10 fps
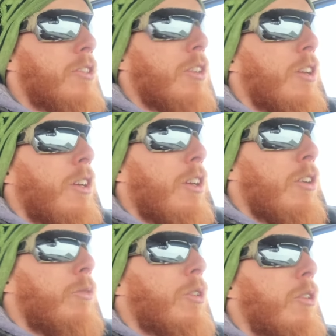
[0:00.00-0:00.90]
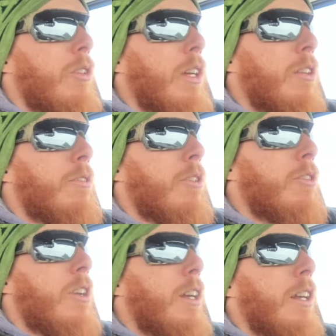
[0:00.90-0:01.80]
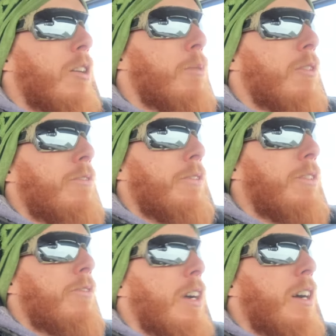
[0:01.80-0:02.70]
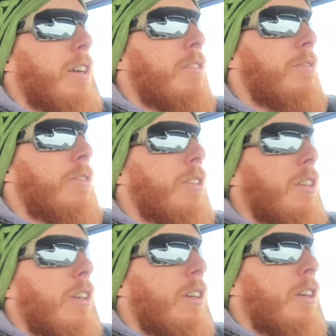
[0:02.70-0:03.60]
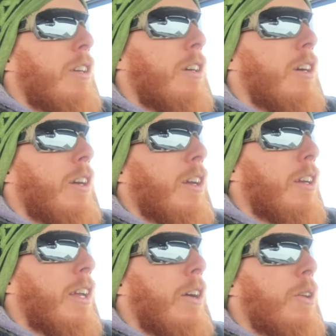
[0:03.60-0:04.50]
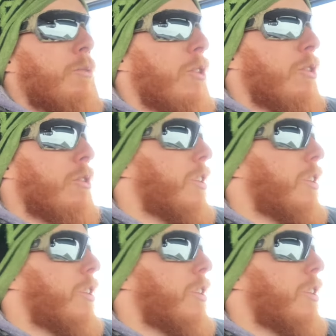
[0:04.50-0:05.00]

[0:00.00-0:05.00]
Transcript: We're going down the road right now, about 55 on a county road.